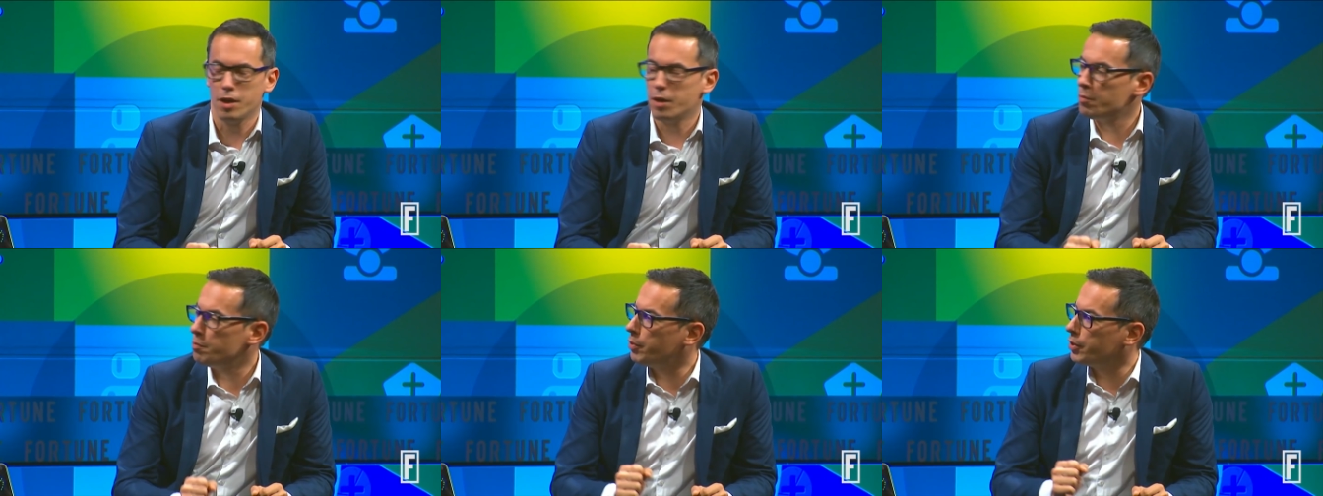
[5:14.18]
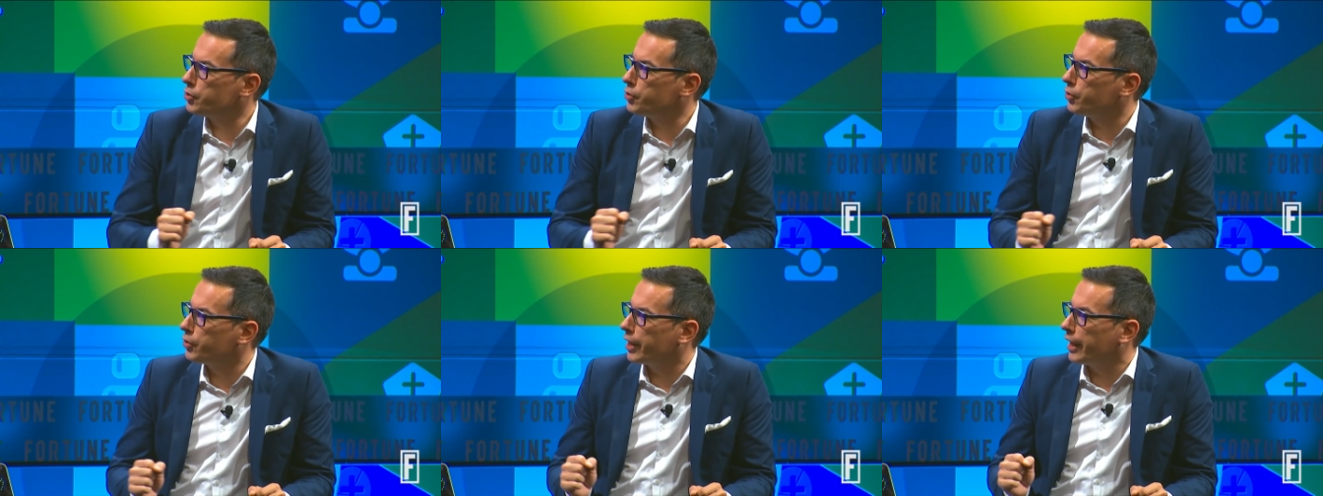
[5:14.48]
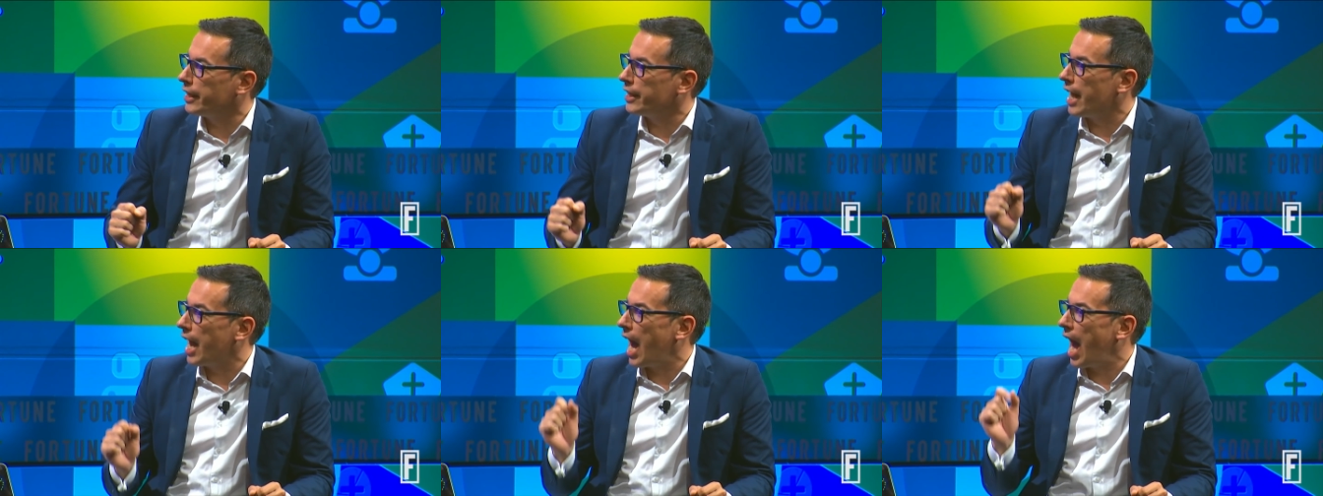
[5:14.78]
but you
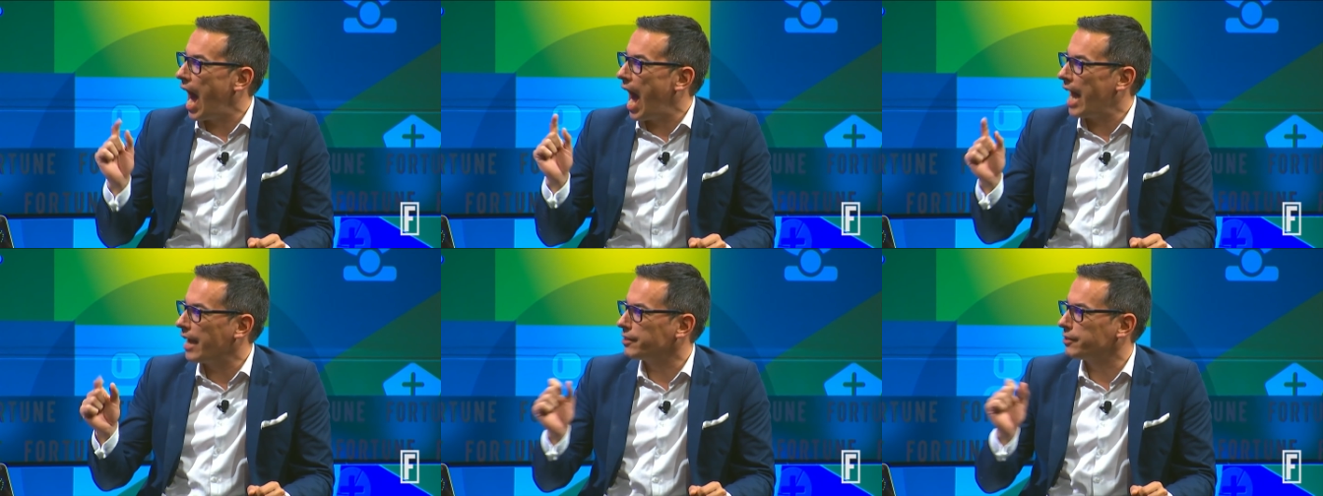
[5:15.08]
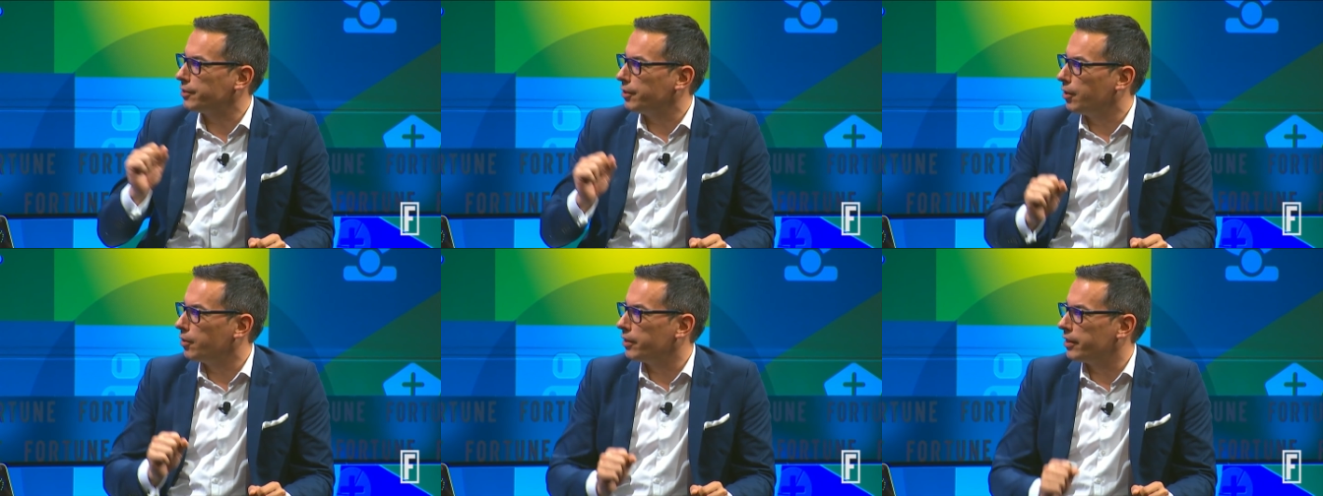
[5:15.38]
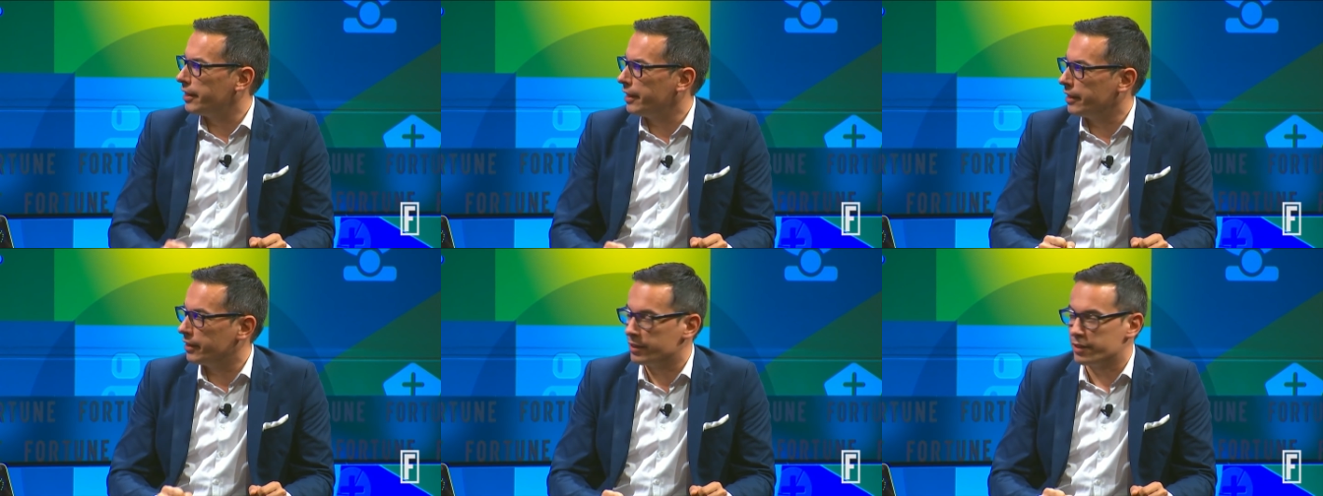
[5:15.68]
can act on
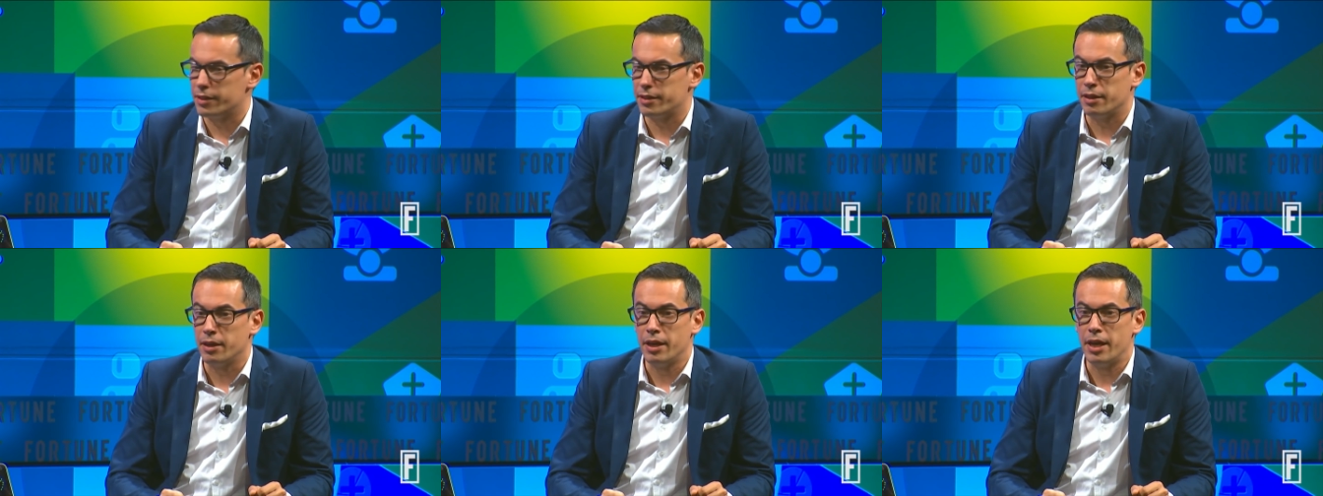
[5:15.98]
things.